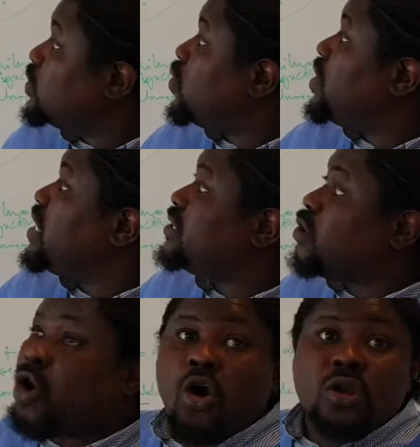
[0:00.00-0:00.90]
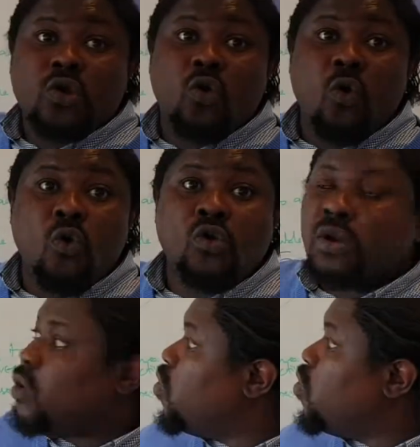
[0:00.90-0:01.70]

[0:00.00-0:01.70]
So it's all goal